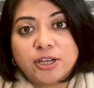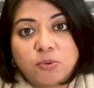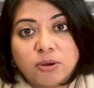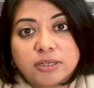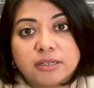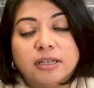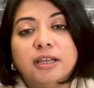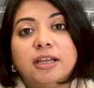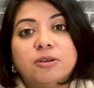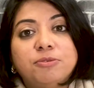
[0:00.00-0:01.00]
quarter.
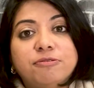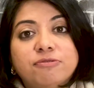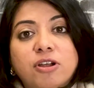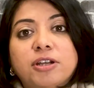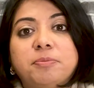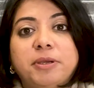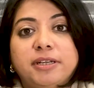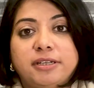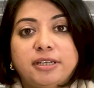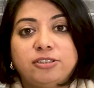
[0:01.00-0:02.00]
We've not paid
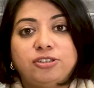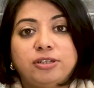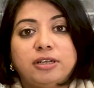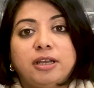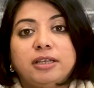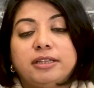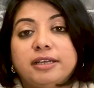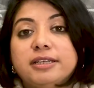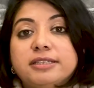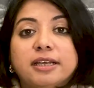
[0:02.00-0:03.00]
attention.
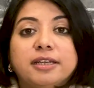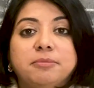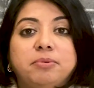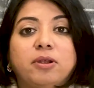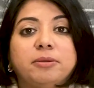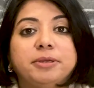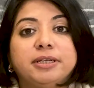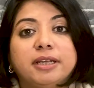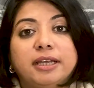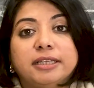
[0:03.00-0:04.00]
There is unemployment.
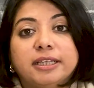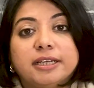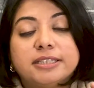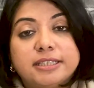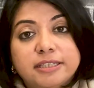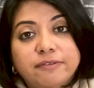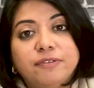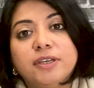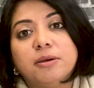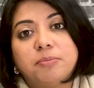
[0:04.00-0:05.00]
There are
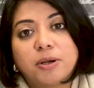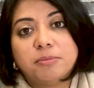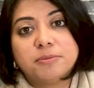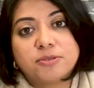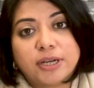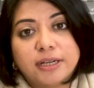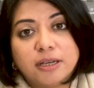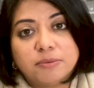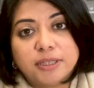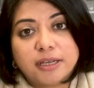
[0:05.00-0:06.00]
severe problems right
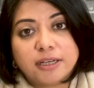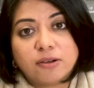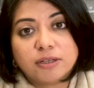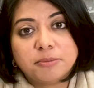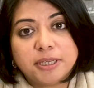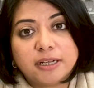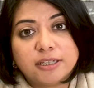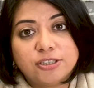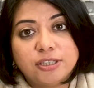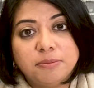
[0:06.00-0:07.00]
now with our economy and
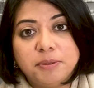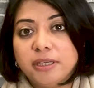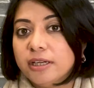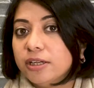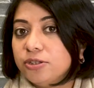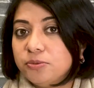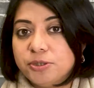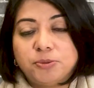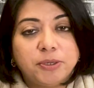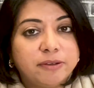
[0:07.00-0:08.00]
our GDP, to
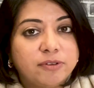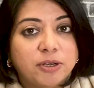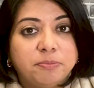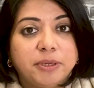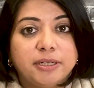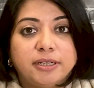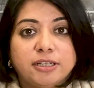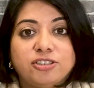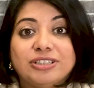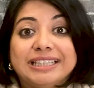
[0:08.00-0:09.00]
which we have not paid
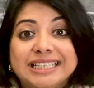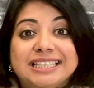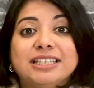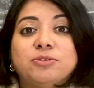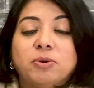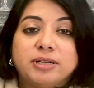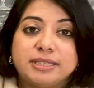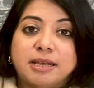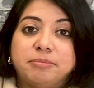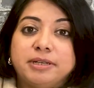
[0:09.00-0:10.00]
attention. This is what has
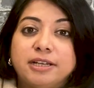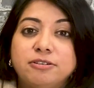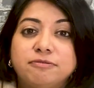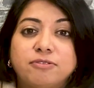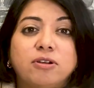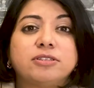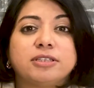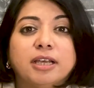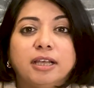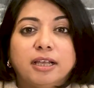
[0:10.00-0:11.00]
happened. And of
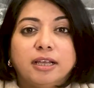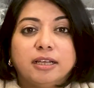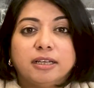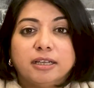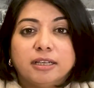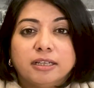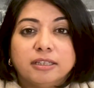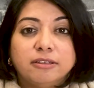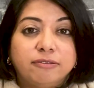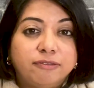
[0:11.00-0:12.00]
course,
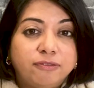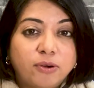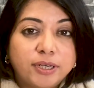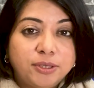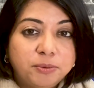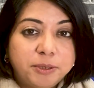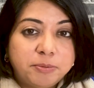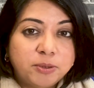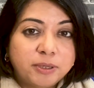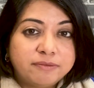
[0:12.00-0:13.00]
the 42
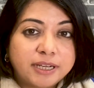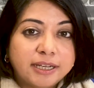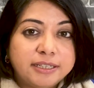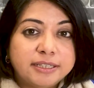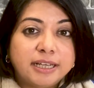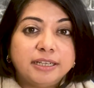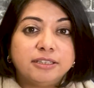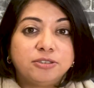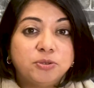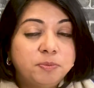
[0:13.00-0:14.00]
people who have died in Delhi,
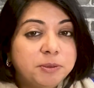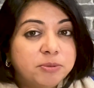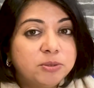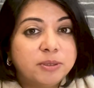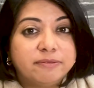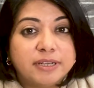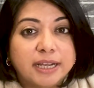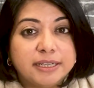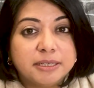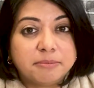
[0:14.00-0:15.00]
the 2 people who have
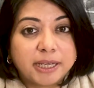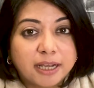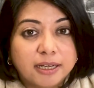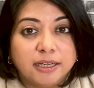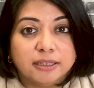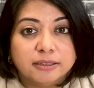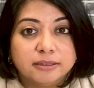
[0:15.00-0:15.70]
died in Meghalaya,